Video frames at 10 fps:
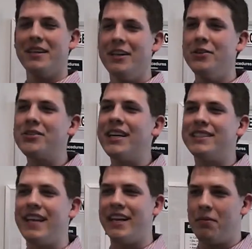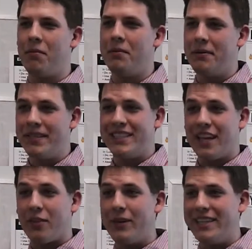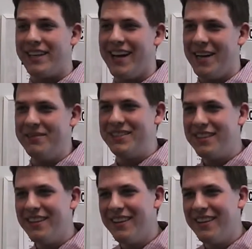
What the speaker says: you try saying probabilistic 3 times.